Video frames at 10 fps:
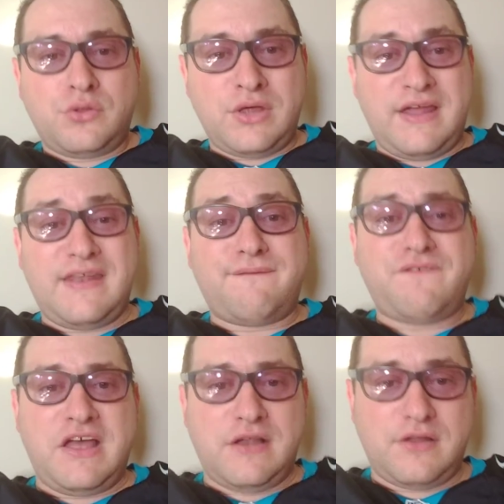The
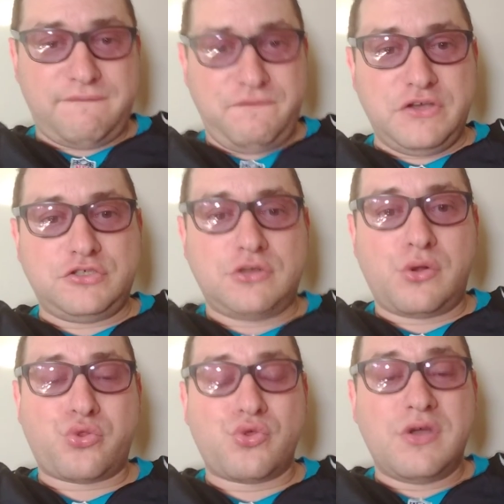NFL
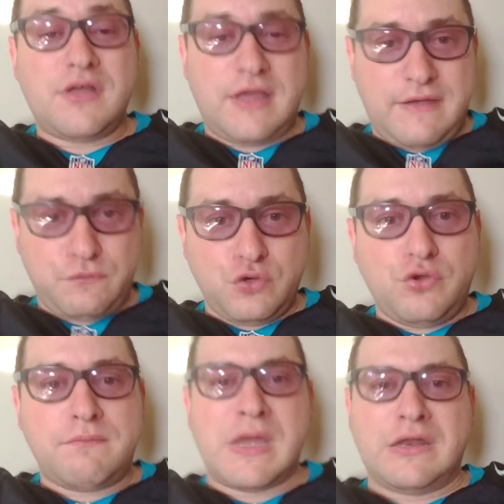officials have to do
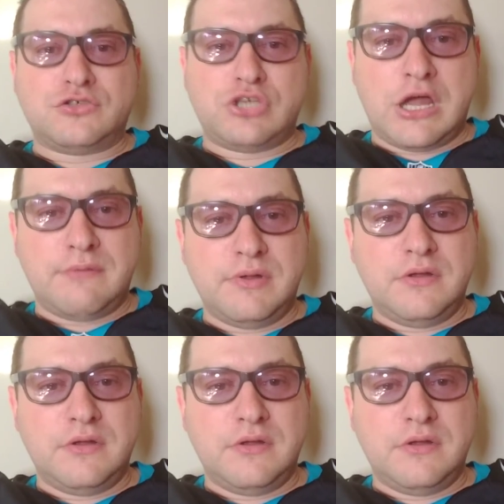a better job.